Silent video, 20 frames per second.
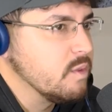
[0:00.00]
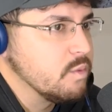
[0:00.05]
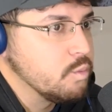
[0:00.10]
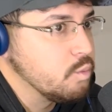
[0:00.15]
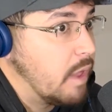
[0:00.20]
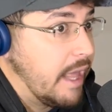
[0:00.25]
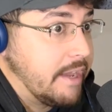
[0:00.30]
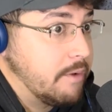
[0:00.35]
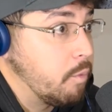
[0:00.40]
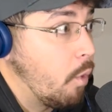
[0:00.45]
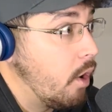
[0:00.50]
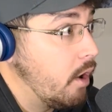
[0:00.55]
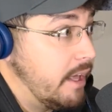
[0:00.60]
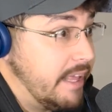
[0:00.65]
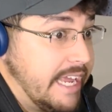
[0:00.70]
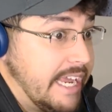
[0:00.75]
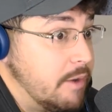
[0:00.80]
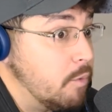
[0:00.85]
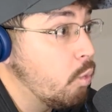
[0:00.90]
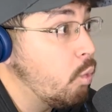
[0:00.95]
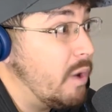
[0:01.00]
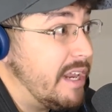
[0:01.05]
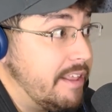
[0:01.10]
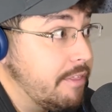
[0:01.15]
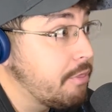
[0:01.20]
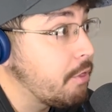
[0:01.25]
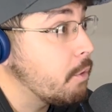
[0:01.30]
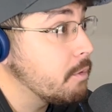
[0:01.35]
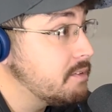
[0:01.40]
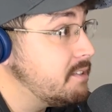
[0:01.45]
like in week
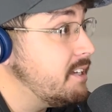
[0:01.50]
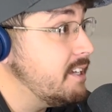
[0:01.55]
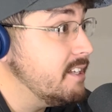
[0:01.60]
13.